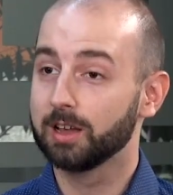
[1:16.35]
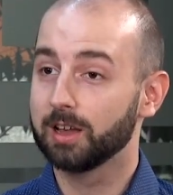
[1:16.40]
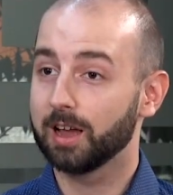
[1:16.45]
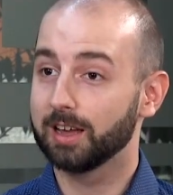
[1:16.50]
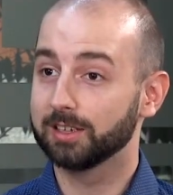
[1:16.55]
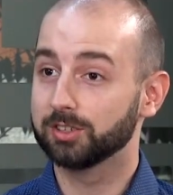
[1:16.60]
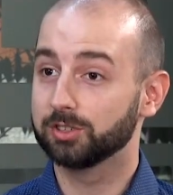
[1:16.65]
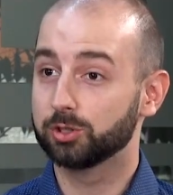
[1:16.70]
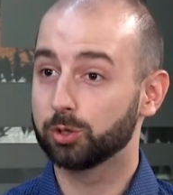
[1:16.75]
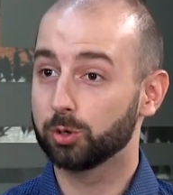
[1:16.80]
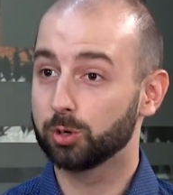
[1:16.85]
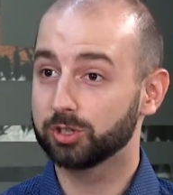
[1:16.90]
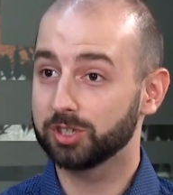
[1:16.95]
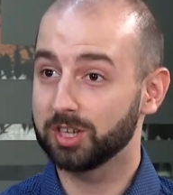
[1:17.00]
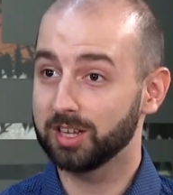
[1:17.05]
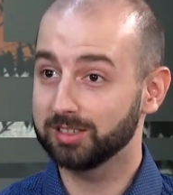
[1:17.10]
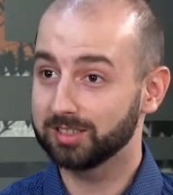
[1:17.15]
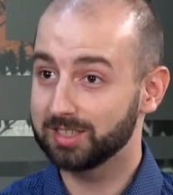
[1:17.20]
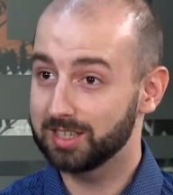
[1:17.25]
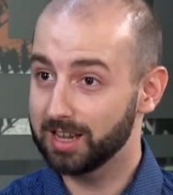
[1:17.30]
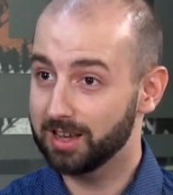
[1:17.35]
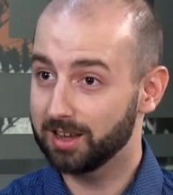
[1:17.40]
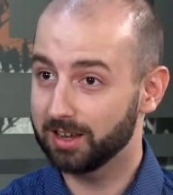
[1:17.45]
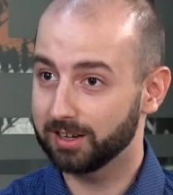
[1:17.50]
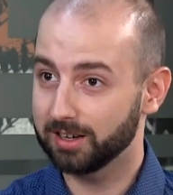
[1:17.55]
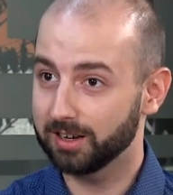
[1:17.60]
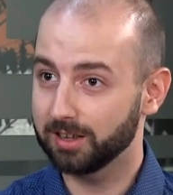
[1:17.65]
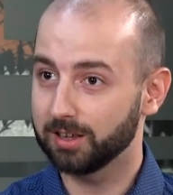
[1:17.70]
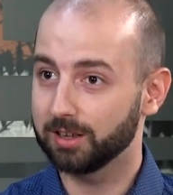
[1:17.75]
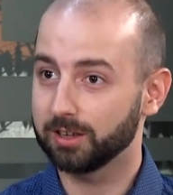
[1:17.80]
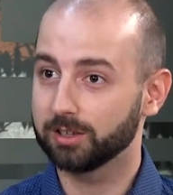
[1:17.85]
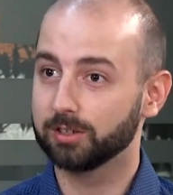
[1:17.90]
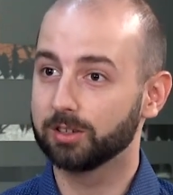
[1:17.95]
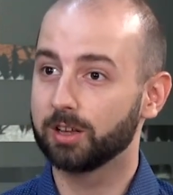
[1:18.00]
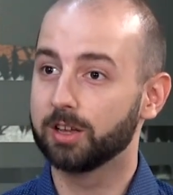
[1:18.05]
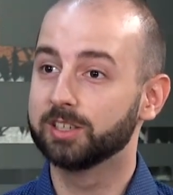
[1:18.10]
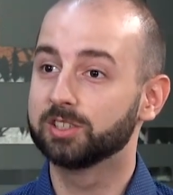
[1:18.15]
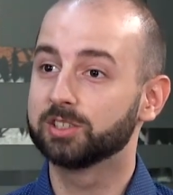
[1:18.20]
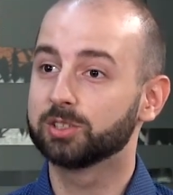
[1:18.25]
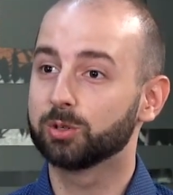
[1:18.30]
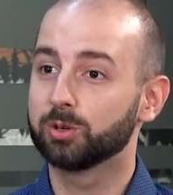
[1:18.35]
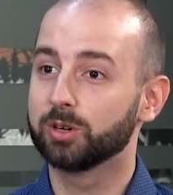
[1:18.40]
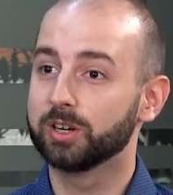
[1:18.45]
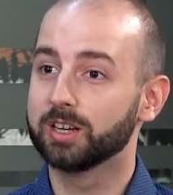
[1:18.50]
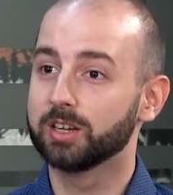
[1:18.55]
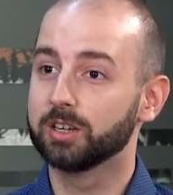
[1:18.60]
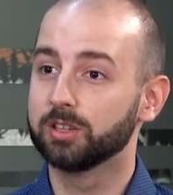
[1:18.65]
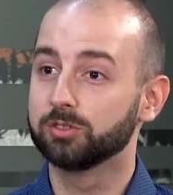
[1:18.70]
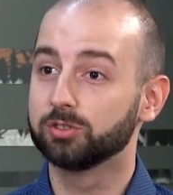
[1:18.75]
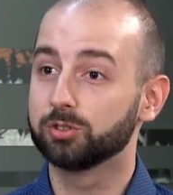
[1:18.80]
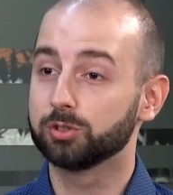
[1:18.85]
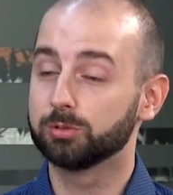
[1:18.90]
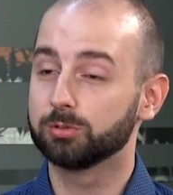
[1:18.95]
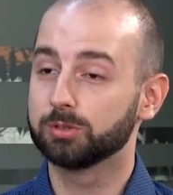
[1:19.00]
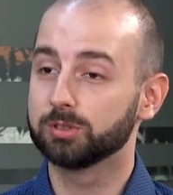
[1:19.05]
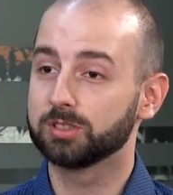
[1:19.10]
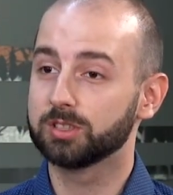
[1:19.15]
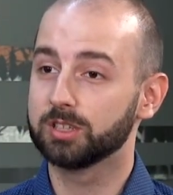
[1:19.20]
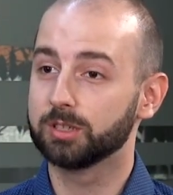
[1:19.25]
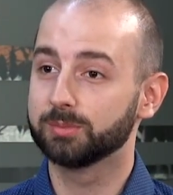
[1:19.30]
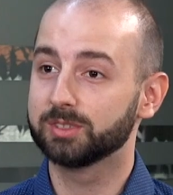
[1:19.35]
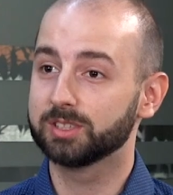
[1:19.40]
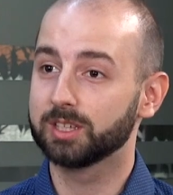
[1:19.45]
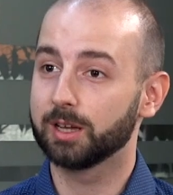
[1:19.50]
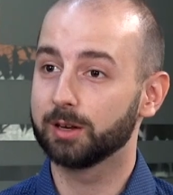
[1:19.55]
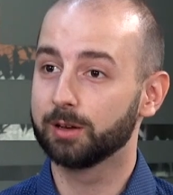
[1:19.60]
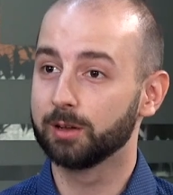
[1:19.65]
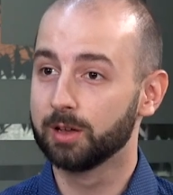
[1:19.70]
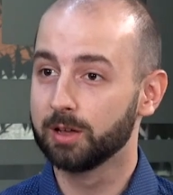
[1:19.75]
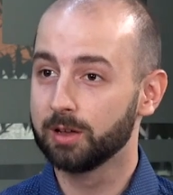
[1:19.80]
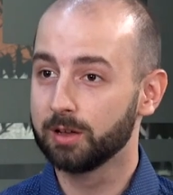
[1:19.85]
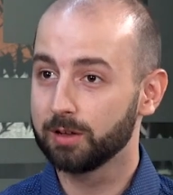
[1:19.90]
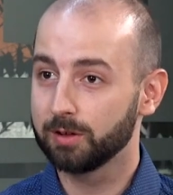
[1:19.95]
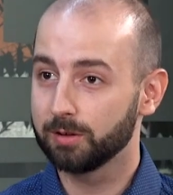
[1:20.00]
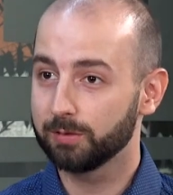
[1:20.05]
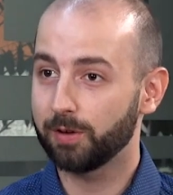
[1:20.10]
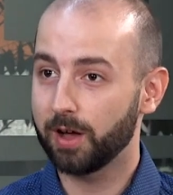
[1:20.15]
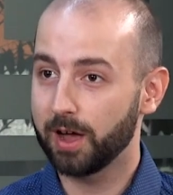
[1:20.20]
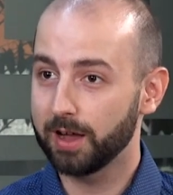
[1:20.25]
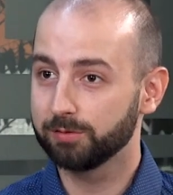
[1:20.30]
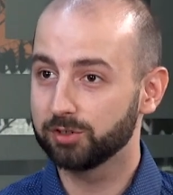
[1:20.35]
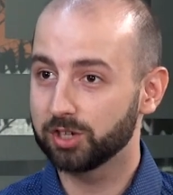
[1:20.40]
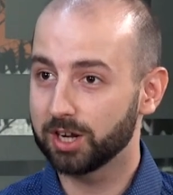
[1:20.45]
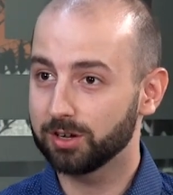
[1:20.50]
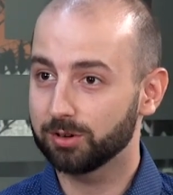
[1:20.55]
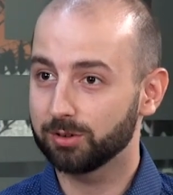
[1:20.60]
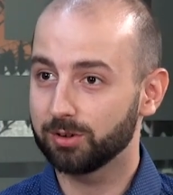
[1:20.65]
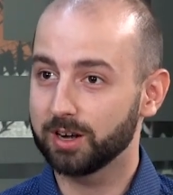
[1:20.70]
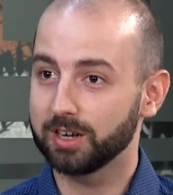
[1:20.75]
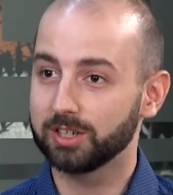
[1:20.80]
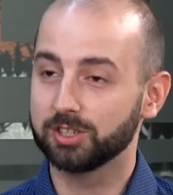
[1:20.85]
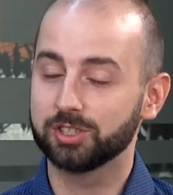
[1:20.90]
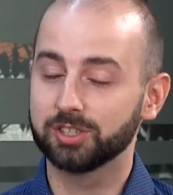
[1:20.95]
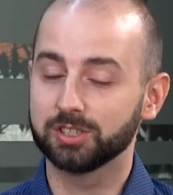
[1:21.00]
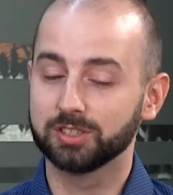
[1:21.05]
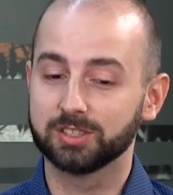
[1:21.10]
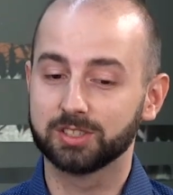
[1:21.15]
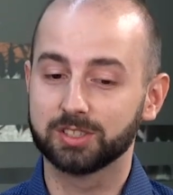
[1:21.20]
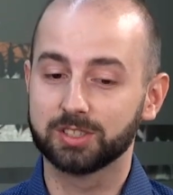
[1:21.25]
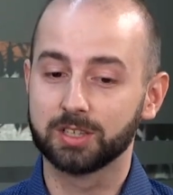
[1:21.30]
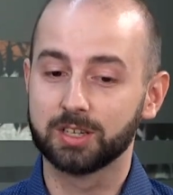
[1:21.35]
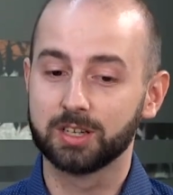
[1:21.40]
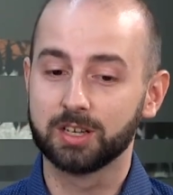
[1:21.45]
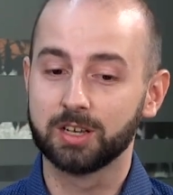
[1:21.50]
As George Hintlian, a historian in Jerusalem, said, 5 generations.